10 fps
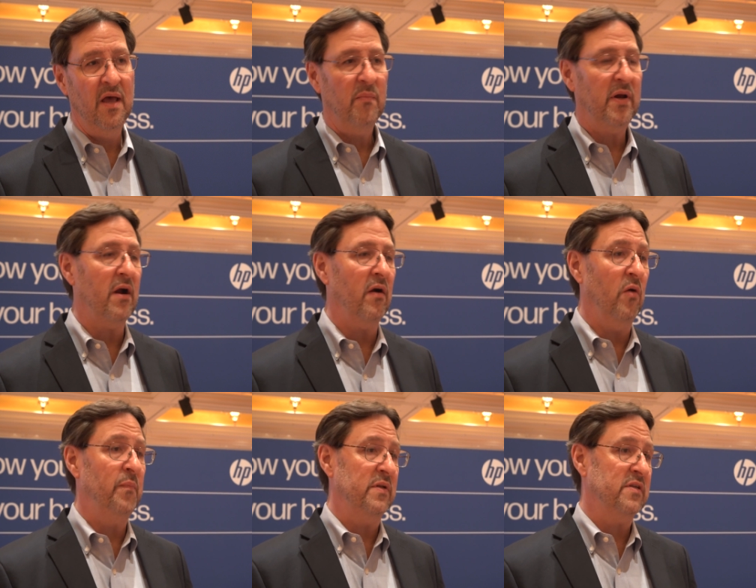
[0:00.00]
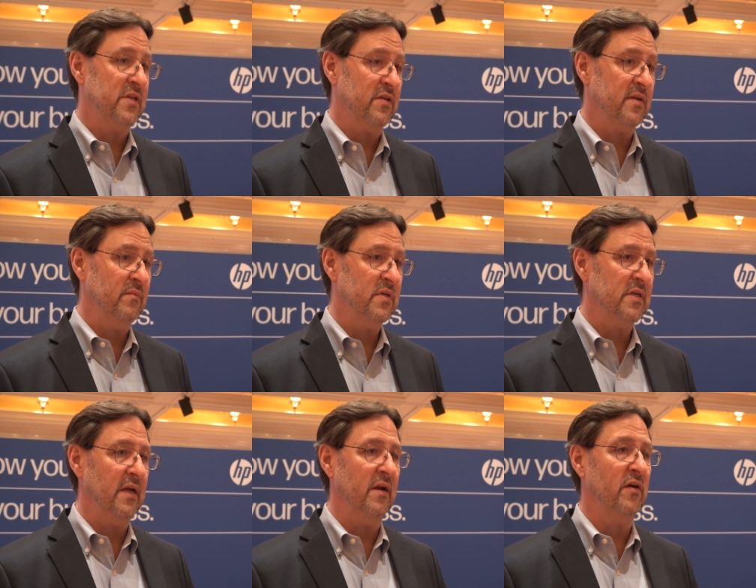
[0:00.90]
but our open systems
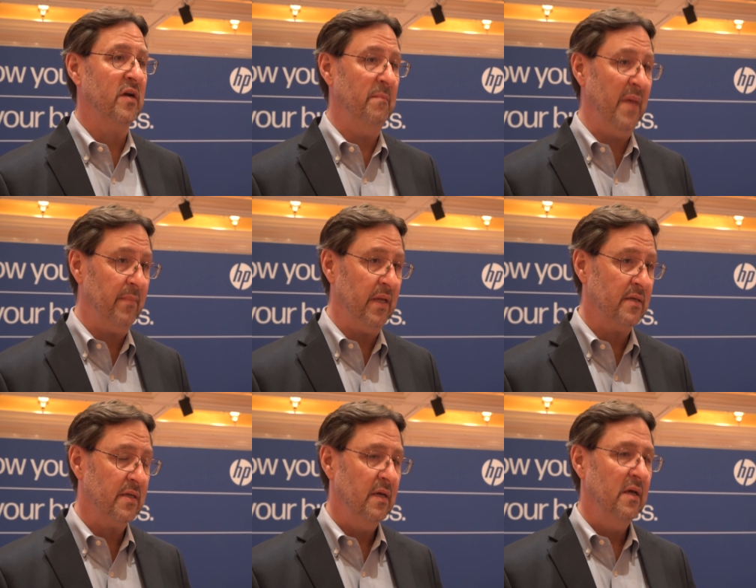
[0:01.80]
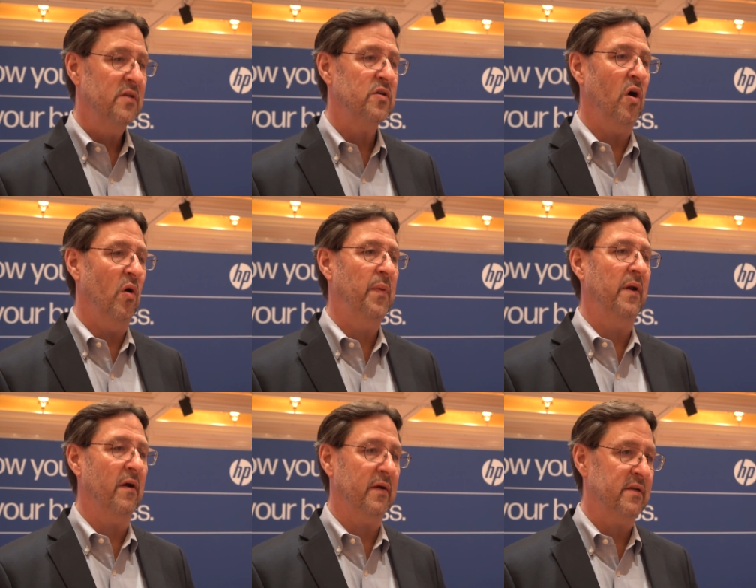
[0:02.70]
and our commitment to open
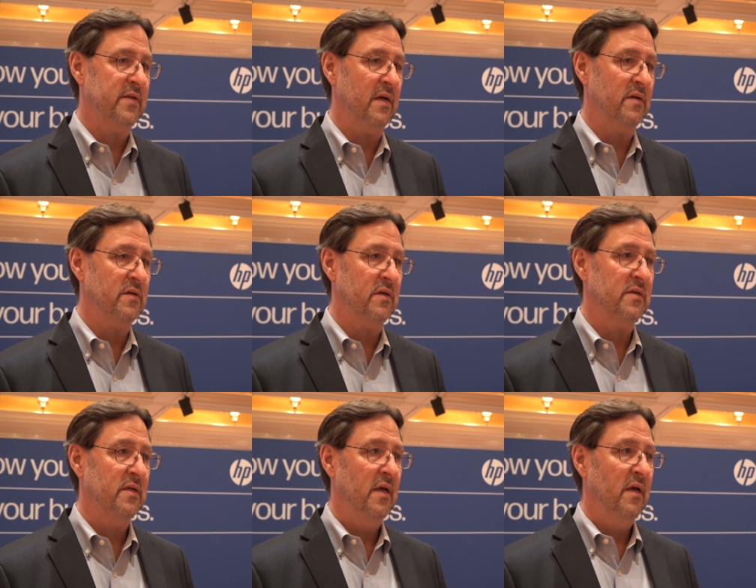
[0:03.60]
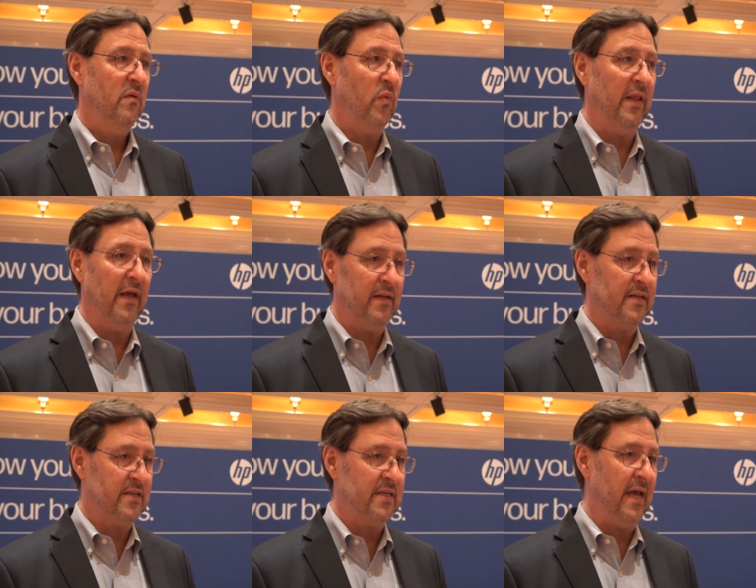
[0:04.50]
architectures. We like
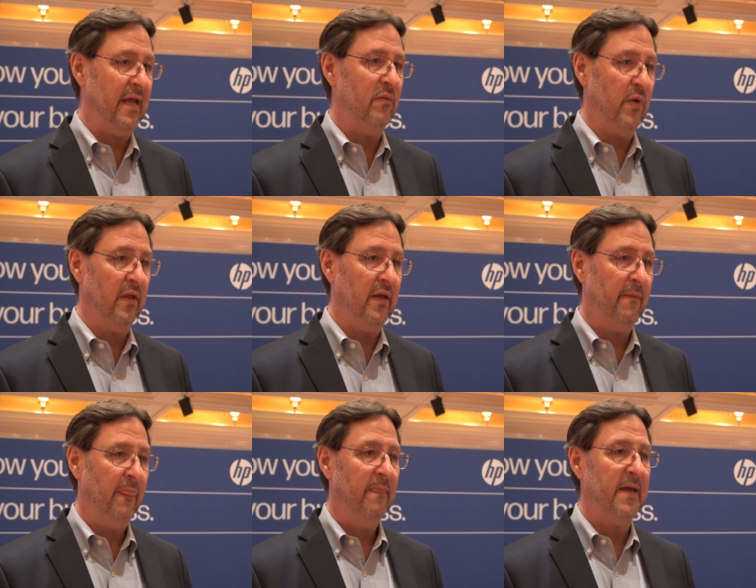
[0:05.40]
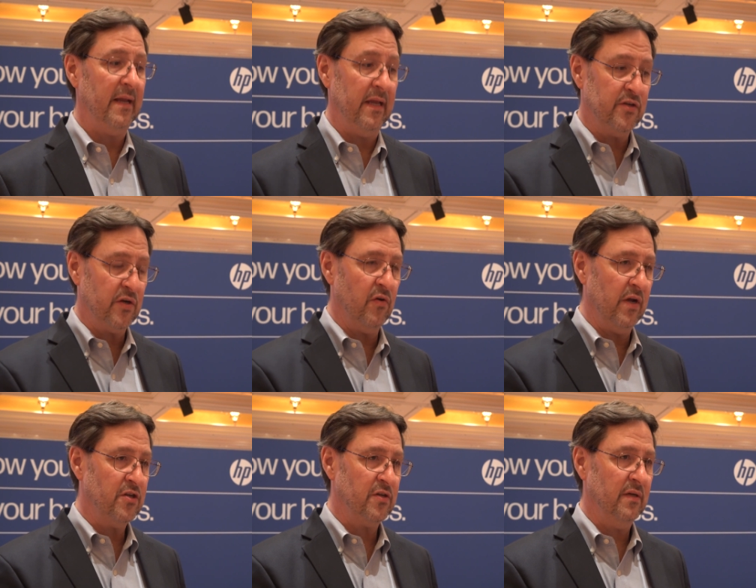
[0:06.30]
to say really that
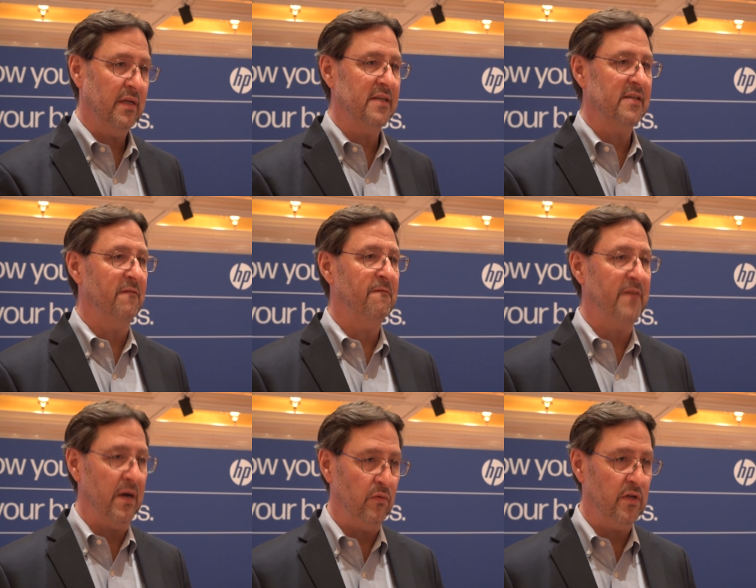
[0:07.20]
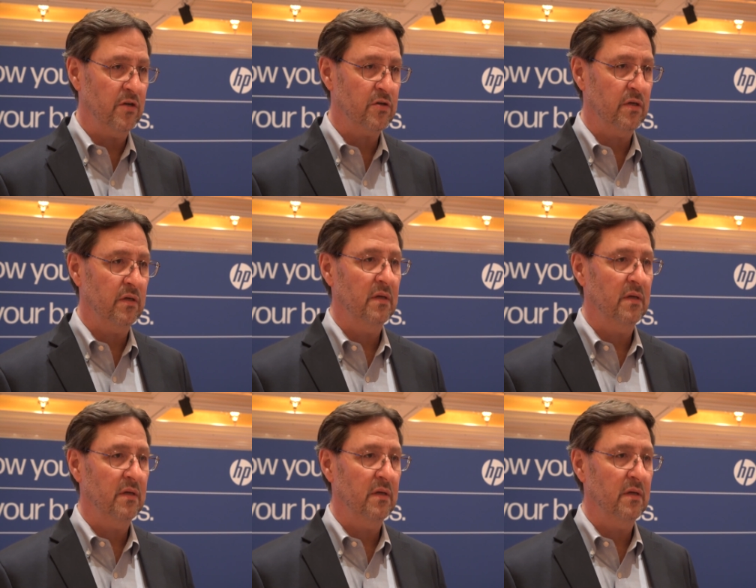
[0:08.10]
integration is the foundation